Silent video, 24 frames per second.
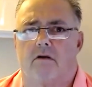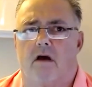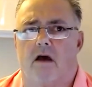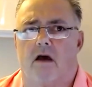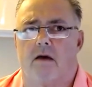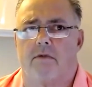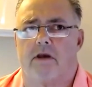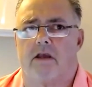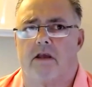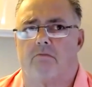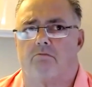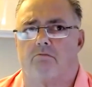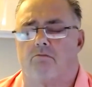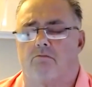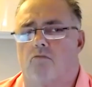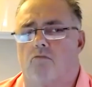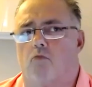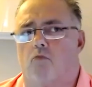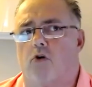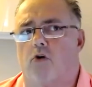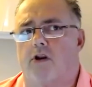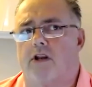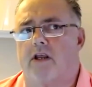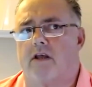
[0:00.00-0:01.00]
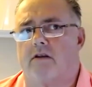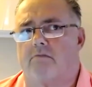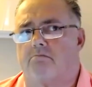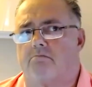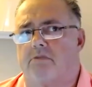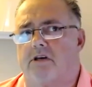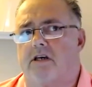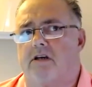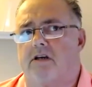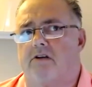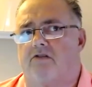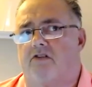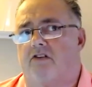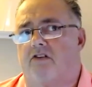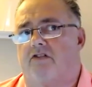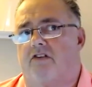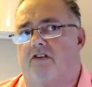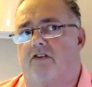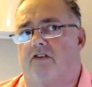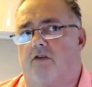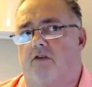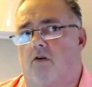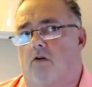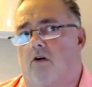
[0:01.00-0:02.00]
I mean, wouldn't it be just
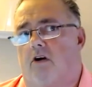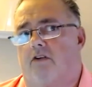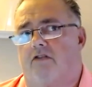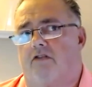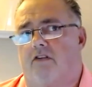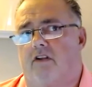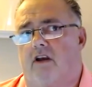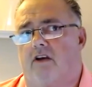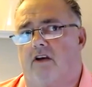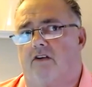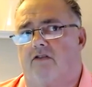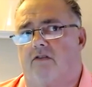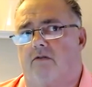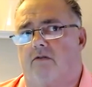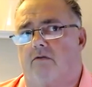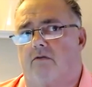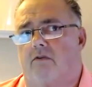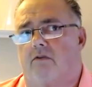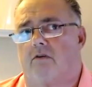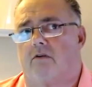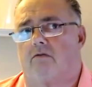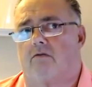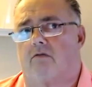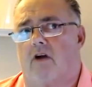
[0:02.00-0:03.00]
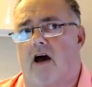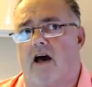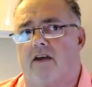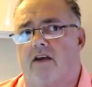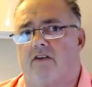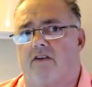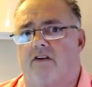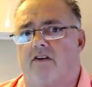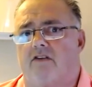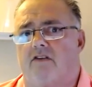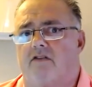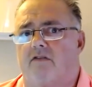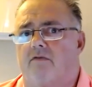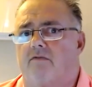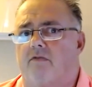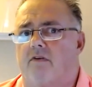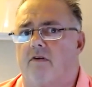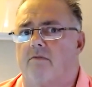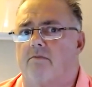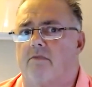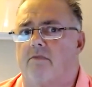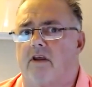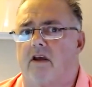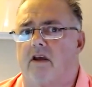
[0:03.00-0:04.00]
as costly as the rises
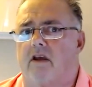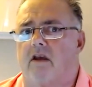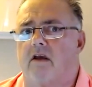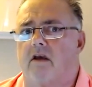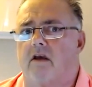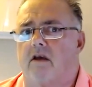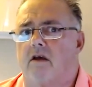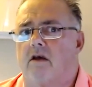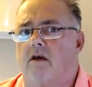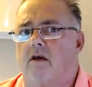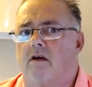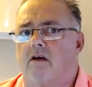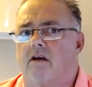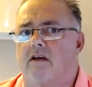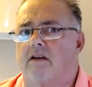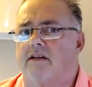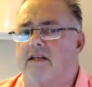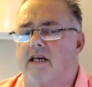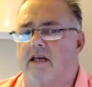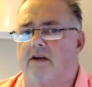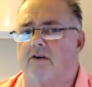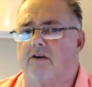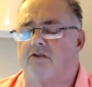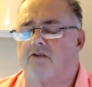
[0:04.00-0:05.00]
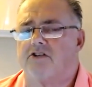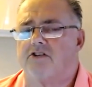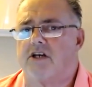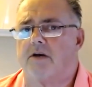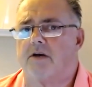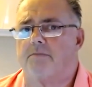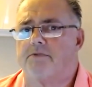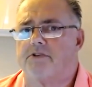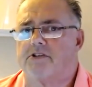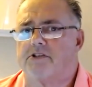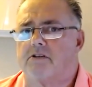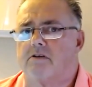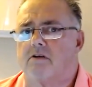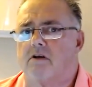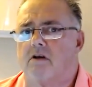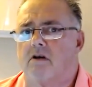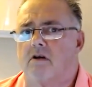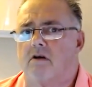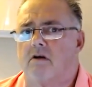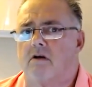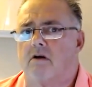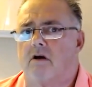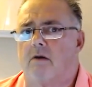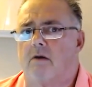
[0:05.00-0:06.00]
from the container ships?
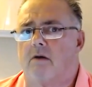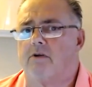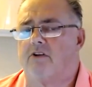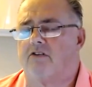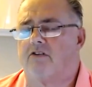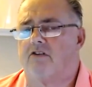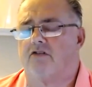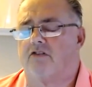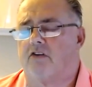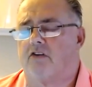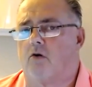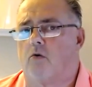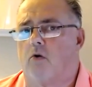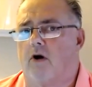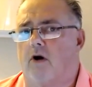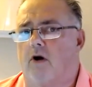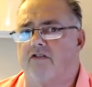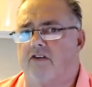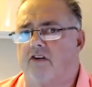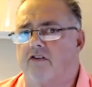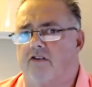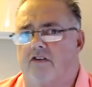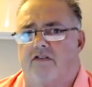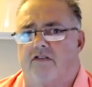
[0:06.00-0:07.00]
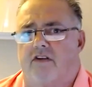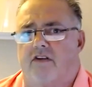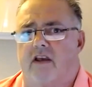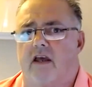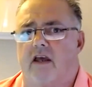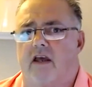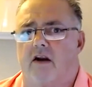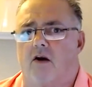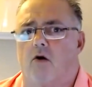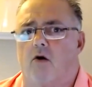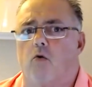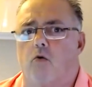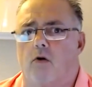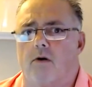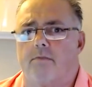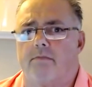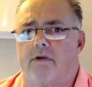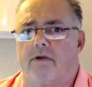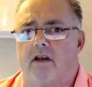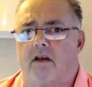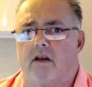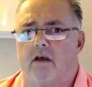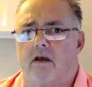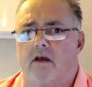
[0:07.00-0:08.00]
I mean, just a question, just to get
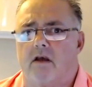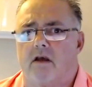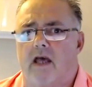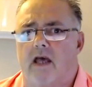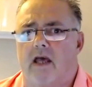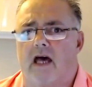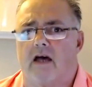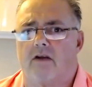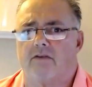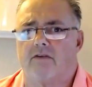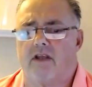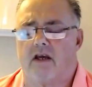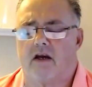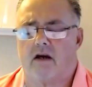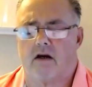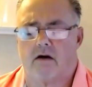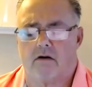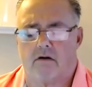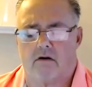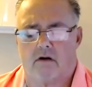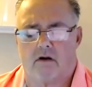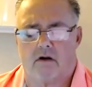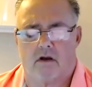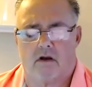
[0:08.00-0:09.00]
equipment out there.